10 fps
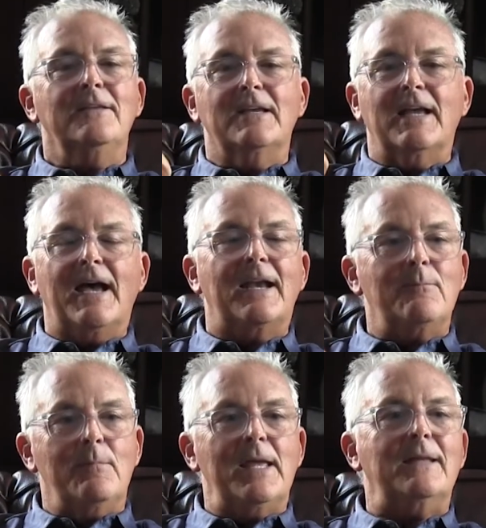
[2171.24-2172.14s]
You
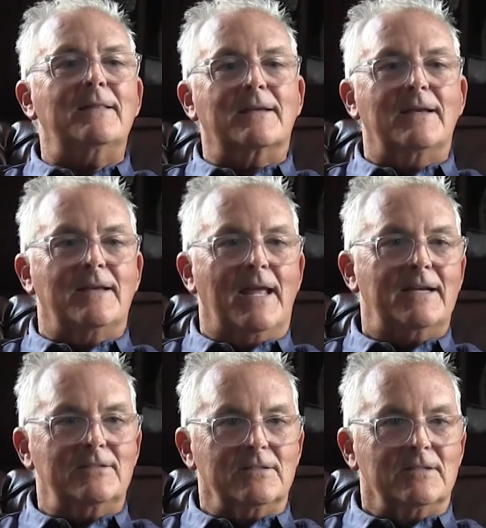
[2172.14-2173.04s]
gotta make the
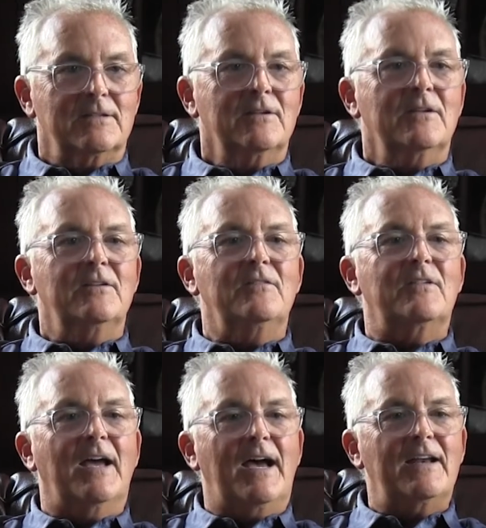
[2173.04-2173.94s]
connection.
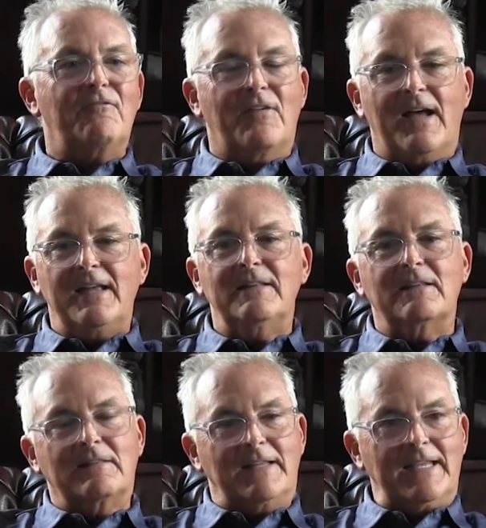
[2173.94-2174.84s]
You've gotta find
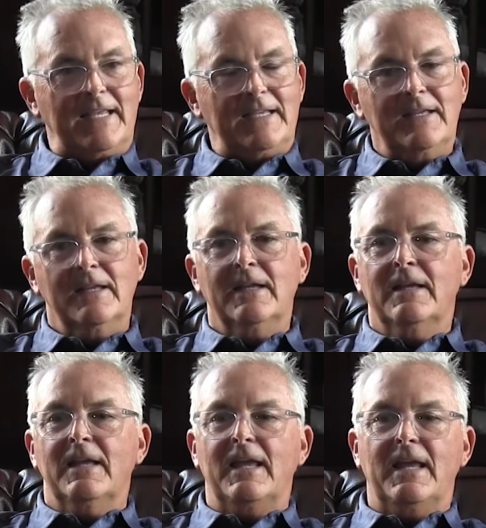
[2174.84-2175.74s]
the link.
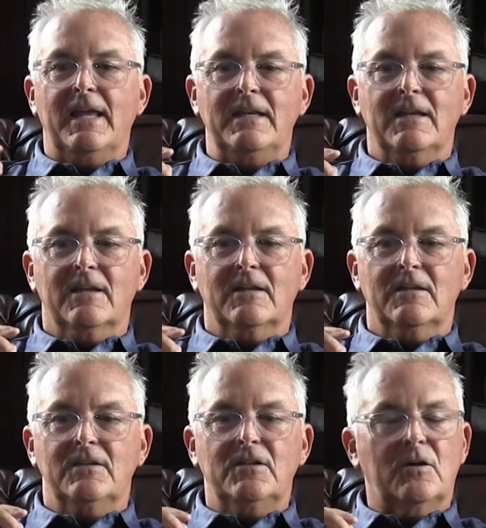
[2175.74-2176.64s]
And,
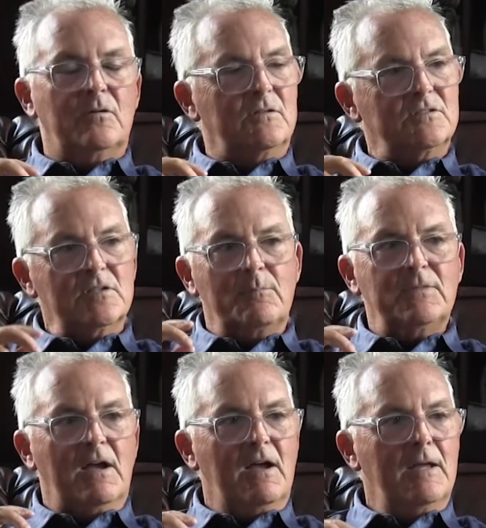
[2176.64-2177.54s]
you know,
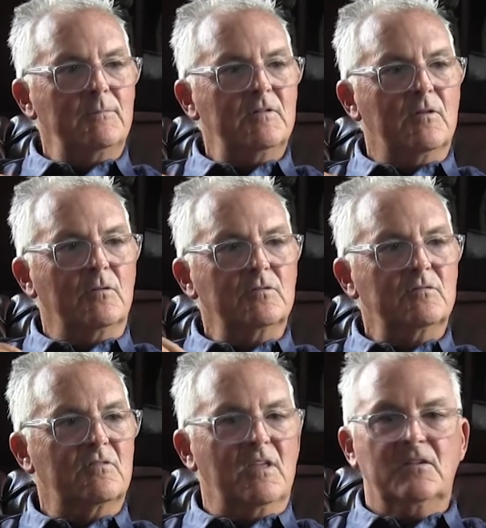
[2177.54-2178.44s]
sometimes
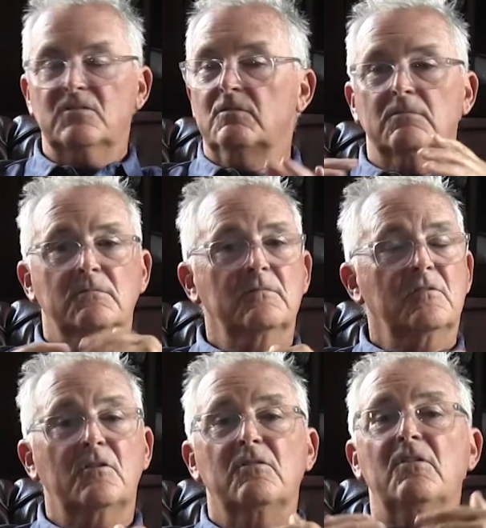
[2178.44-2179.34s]
those things,
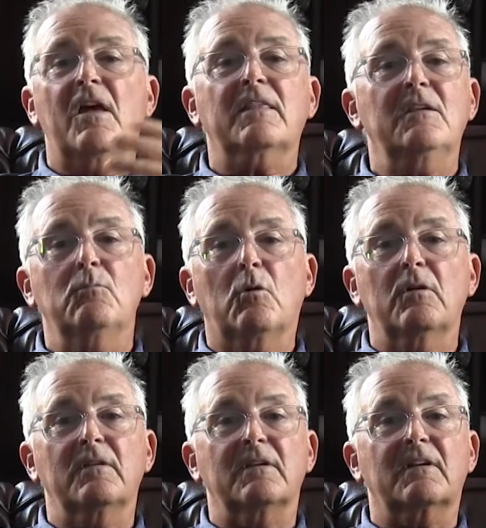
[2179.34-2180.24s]
they're nothing
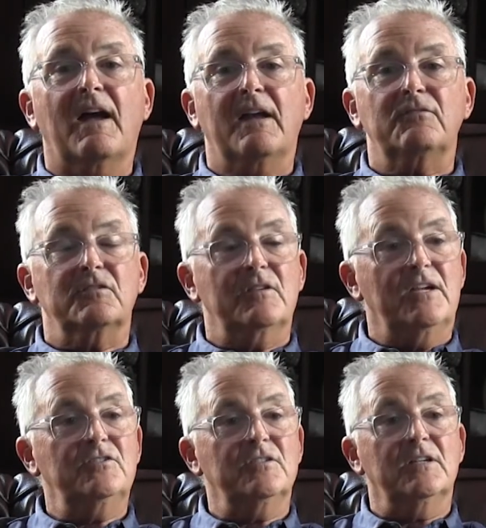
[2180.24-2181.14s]
more than a
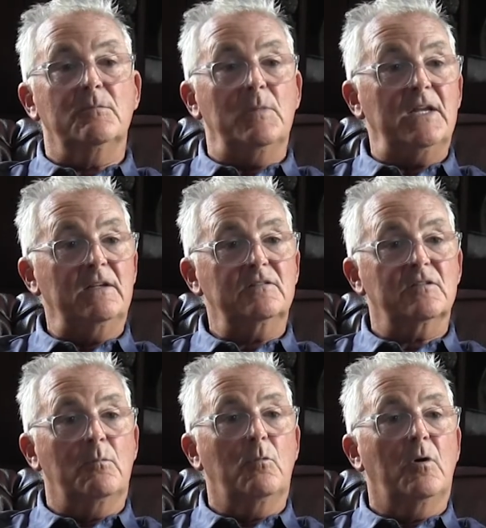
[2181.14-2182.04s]
conversation and meeting
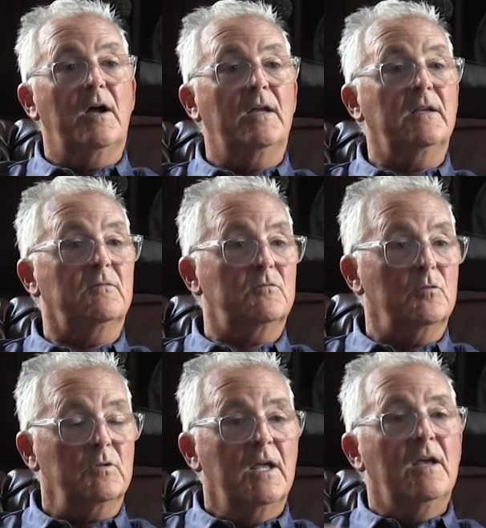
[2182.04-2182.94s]
someone. And
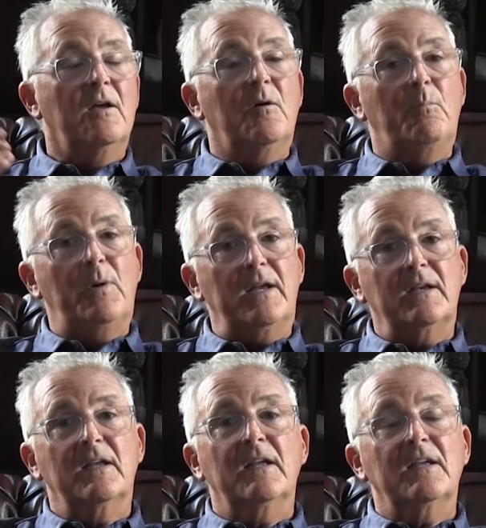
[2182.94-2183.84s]
to, but